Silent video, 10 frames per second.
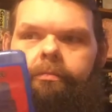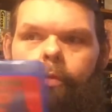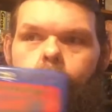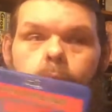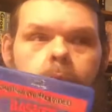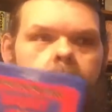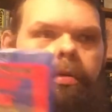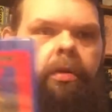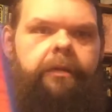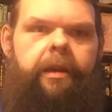
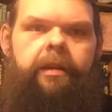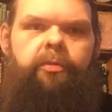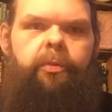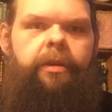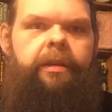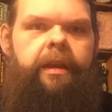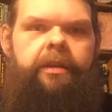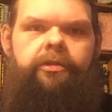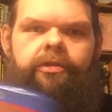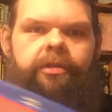world of
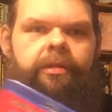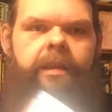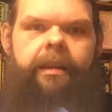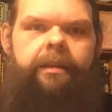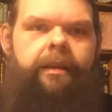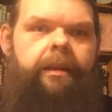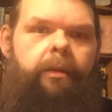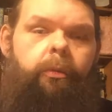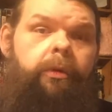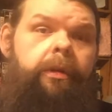exploitation, and a
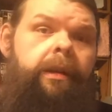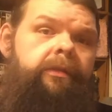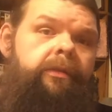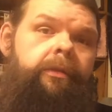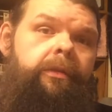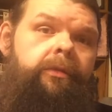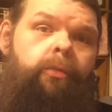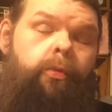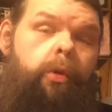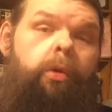world I still just
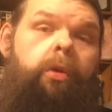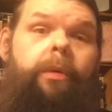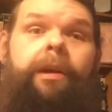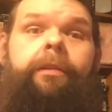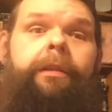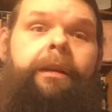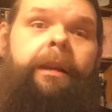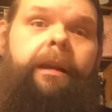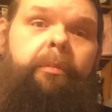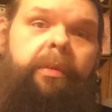roll around in
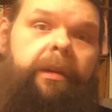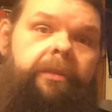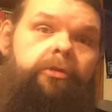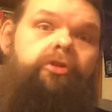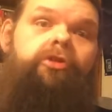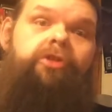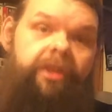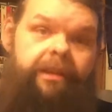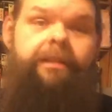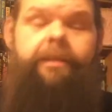like a pig in
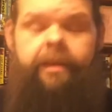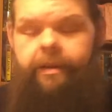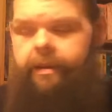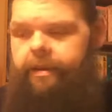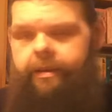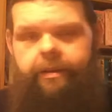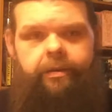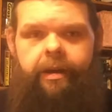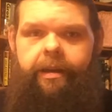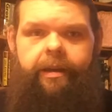shit.
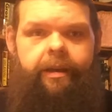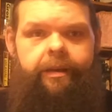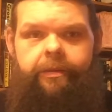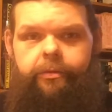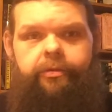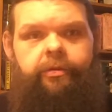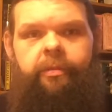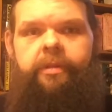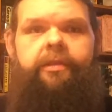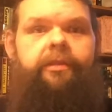There's so
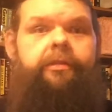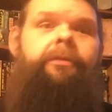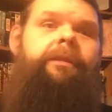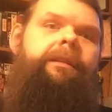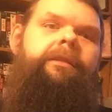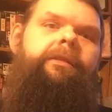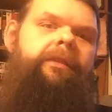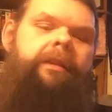much I still need to see, and I'll